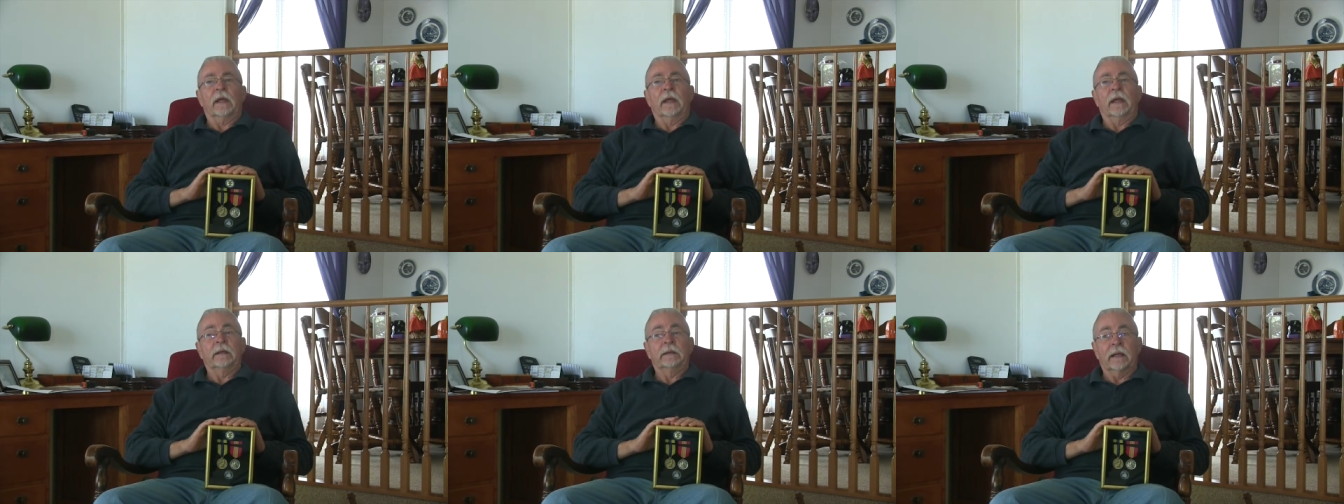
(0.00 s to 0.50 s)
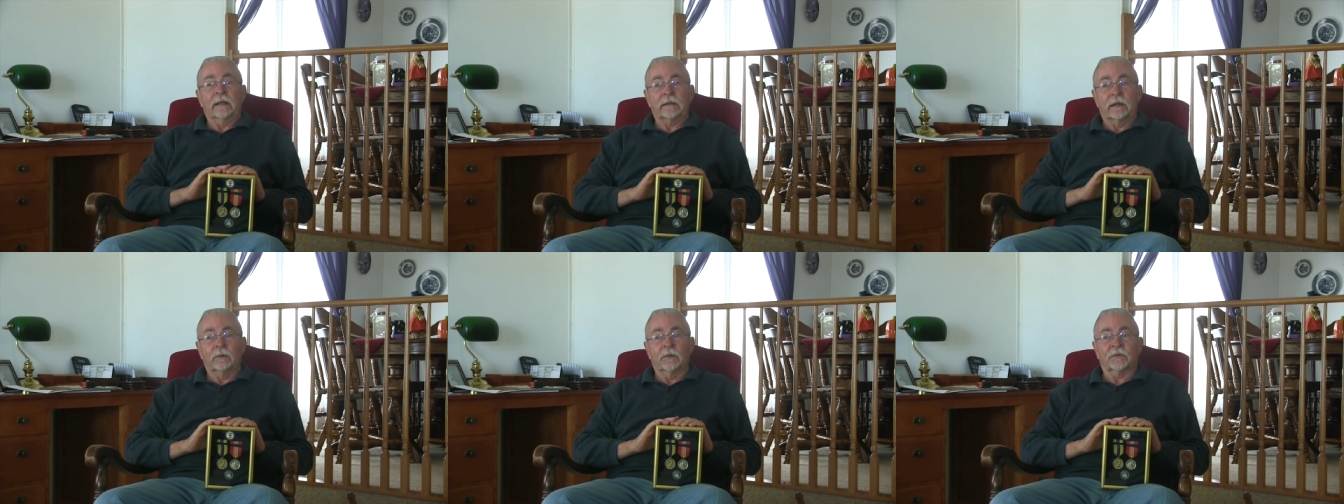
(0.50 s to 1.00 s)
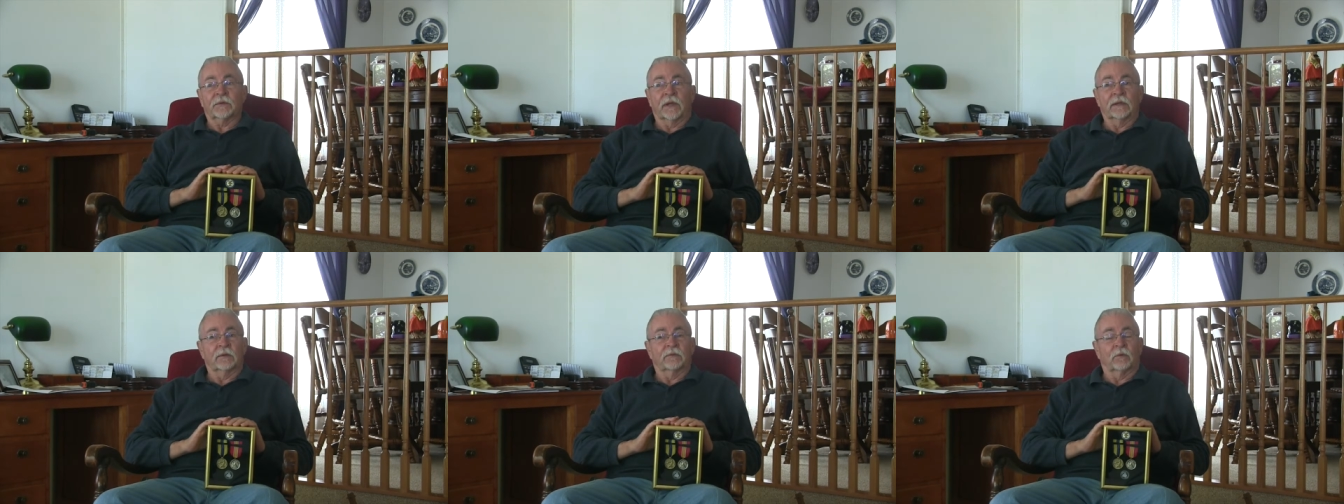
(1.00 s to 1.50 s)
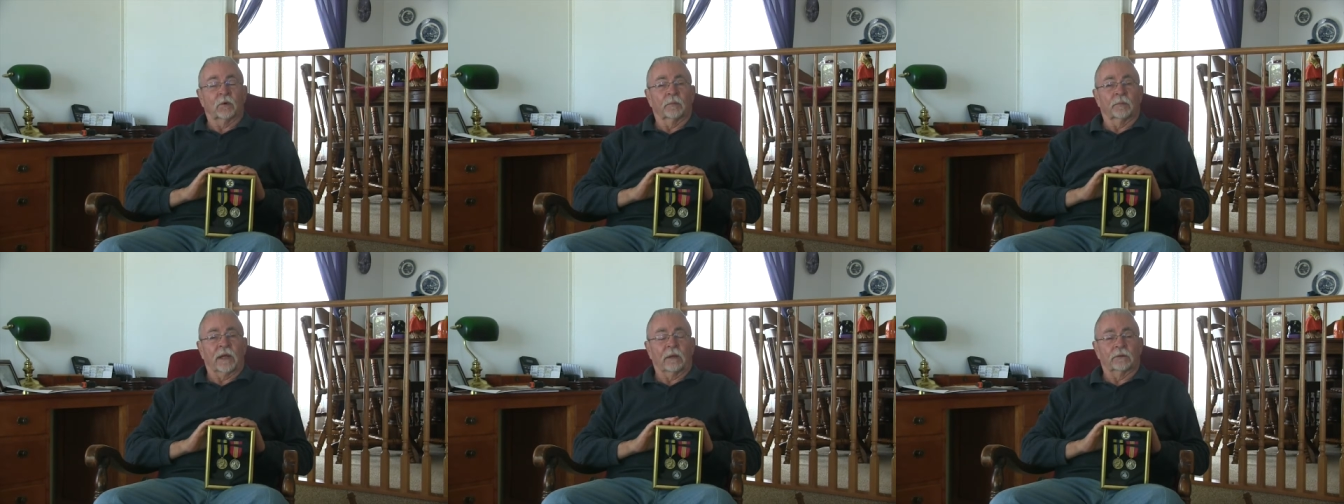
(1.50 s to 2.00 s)
and that they would send the
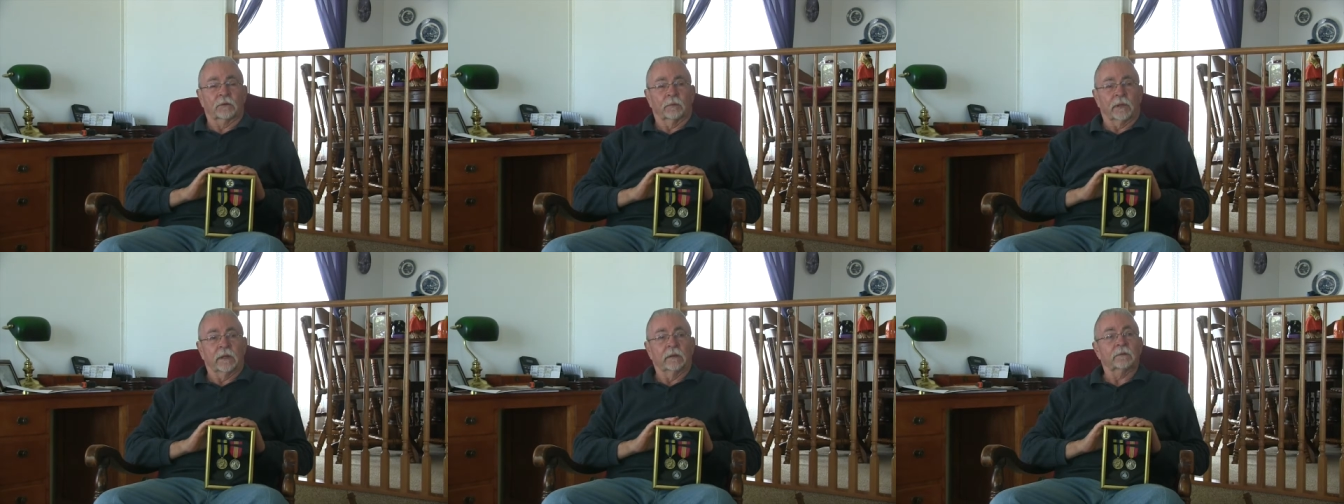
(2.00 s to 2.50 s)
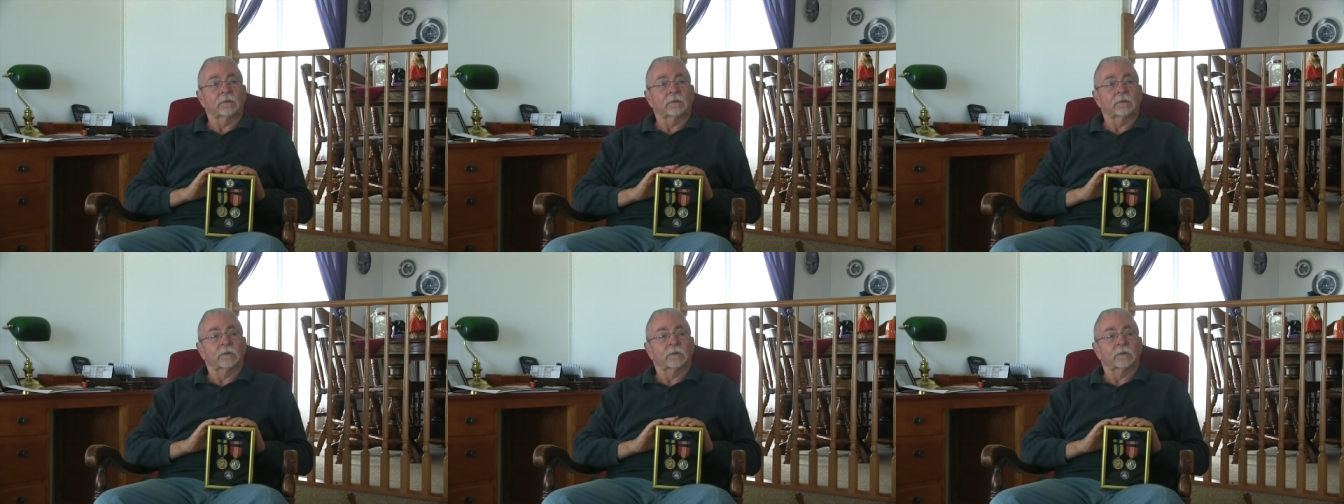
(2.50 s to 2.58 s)
forms out to me.